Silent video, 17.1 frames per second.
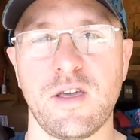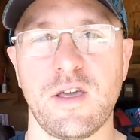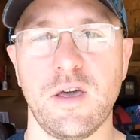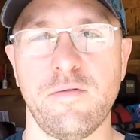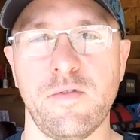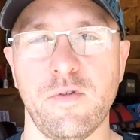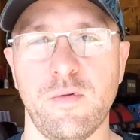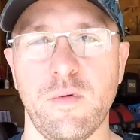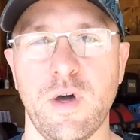
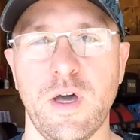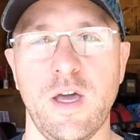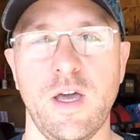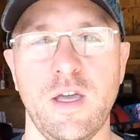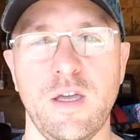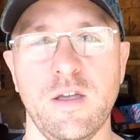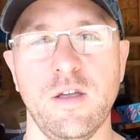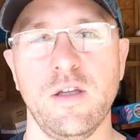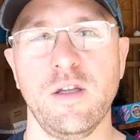
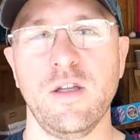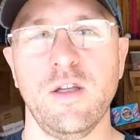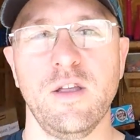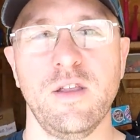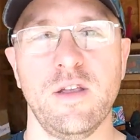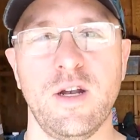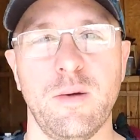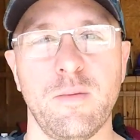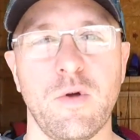giveaway
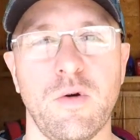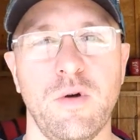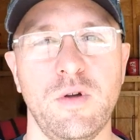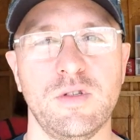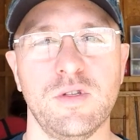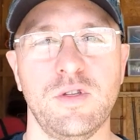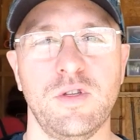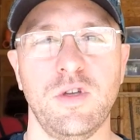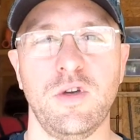that I'm going
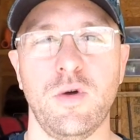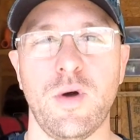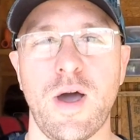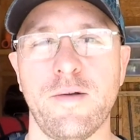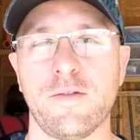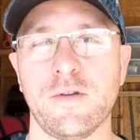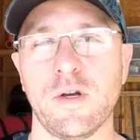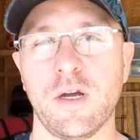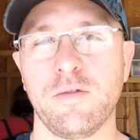to do
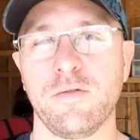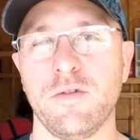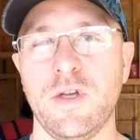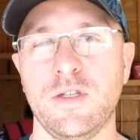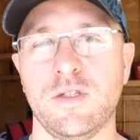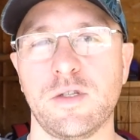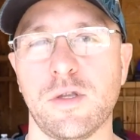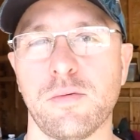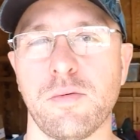after I
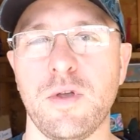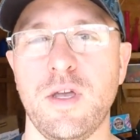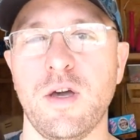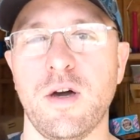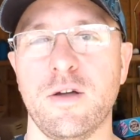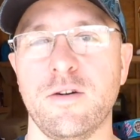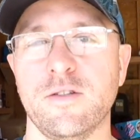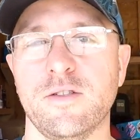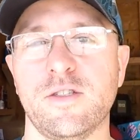reach
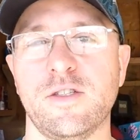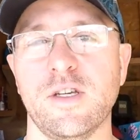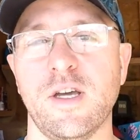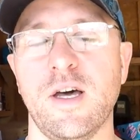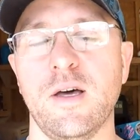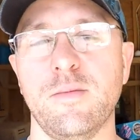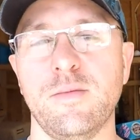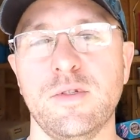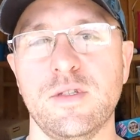300
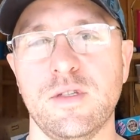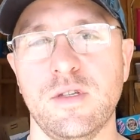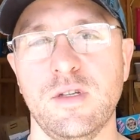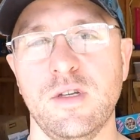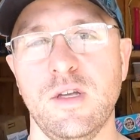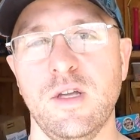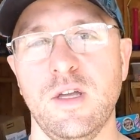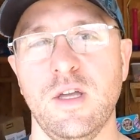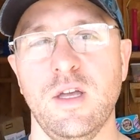subs
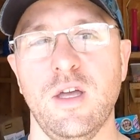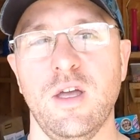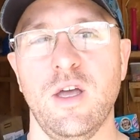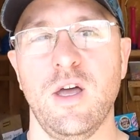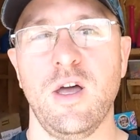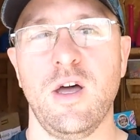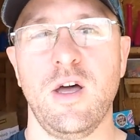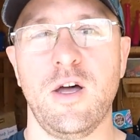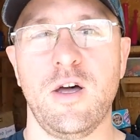
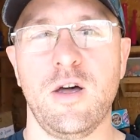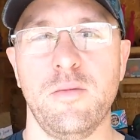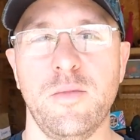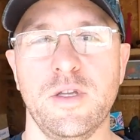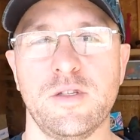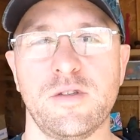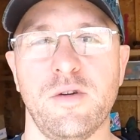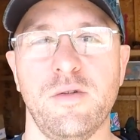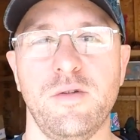
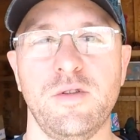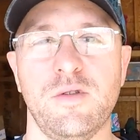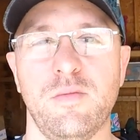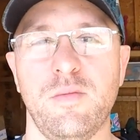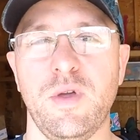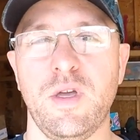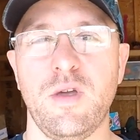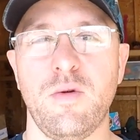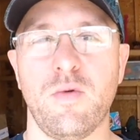is going to
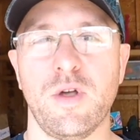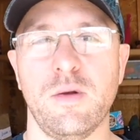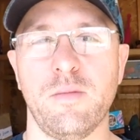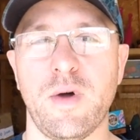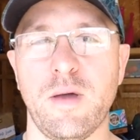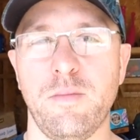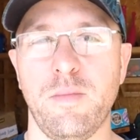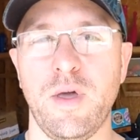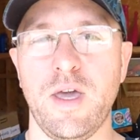be one of
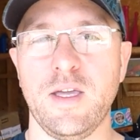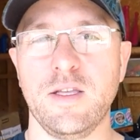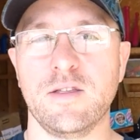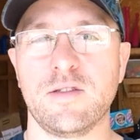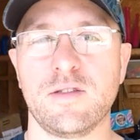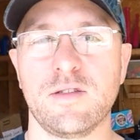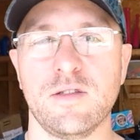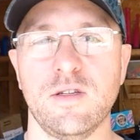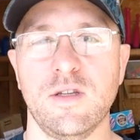my
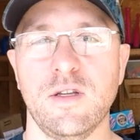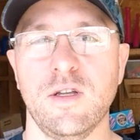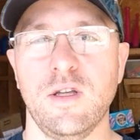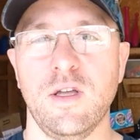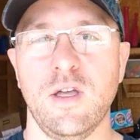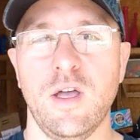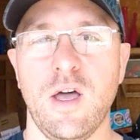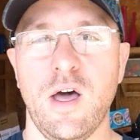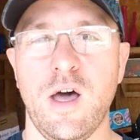baits.
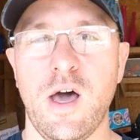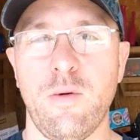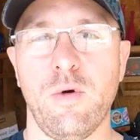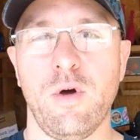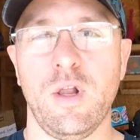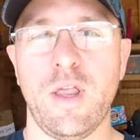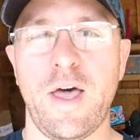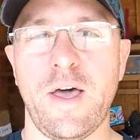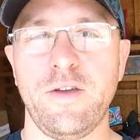I will
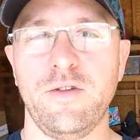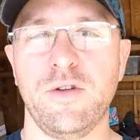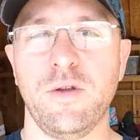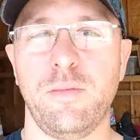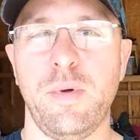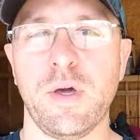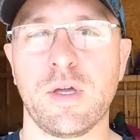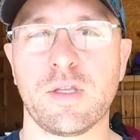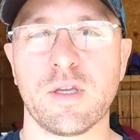allow you to
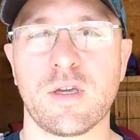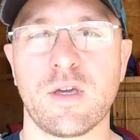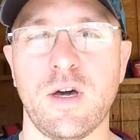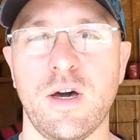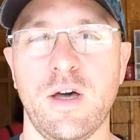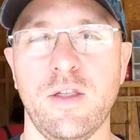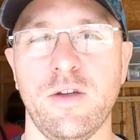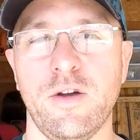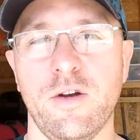pick the
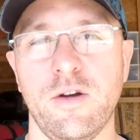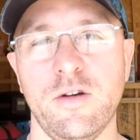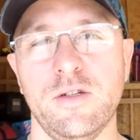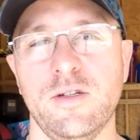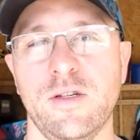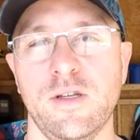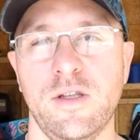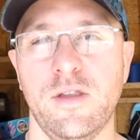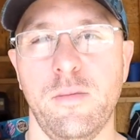color
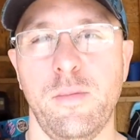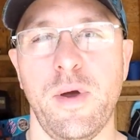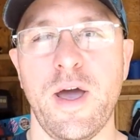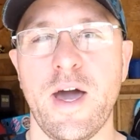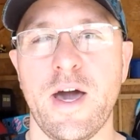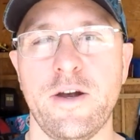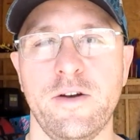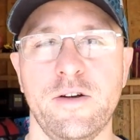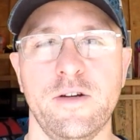and the
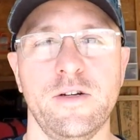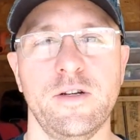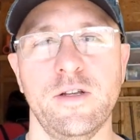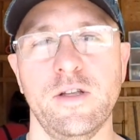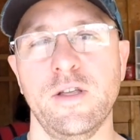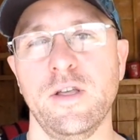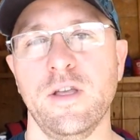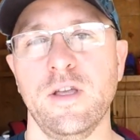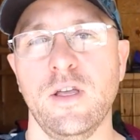pattern.
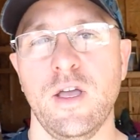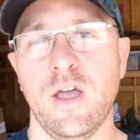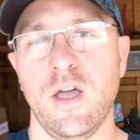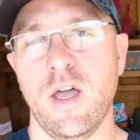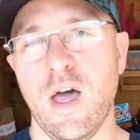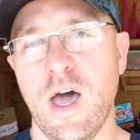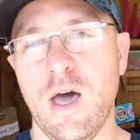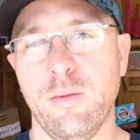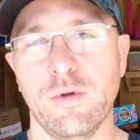
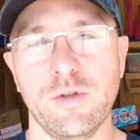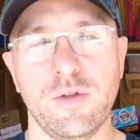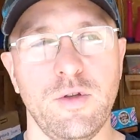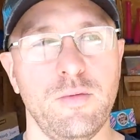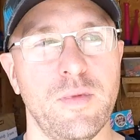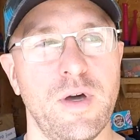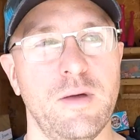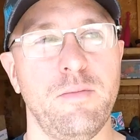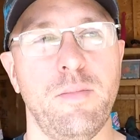I will do
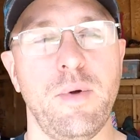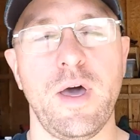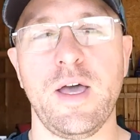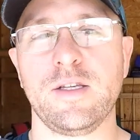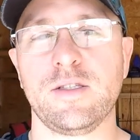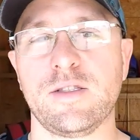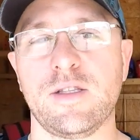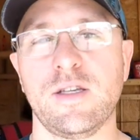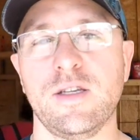my
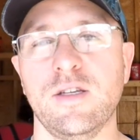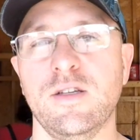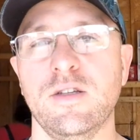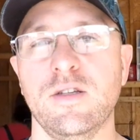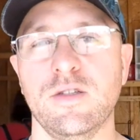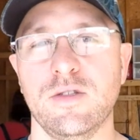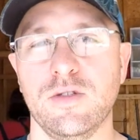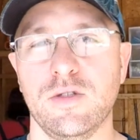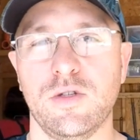best
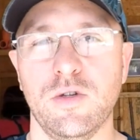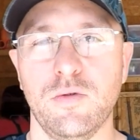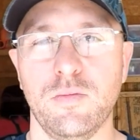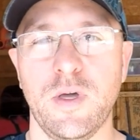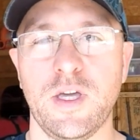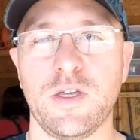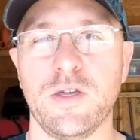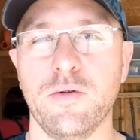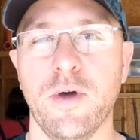to
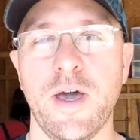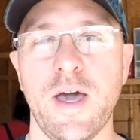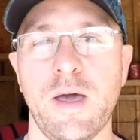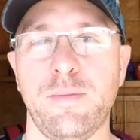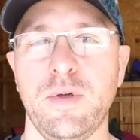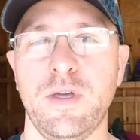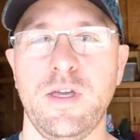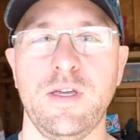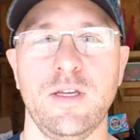make you
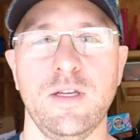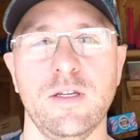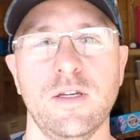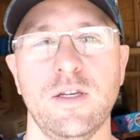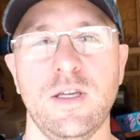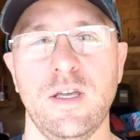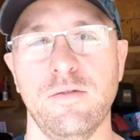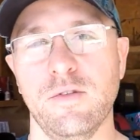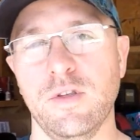happy,
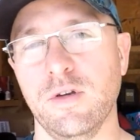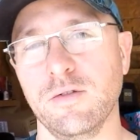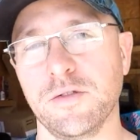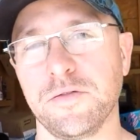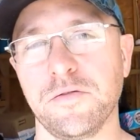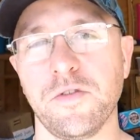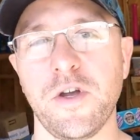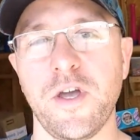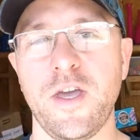even though it's
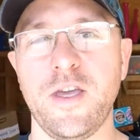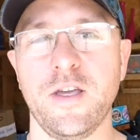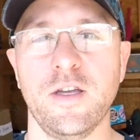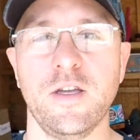free.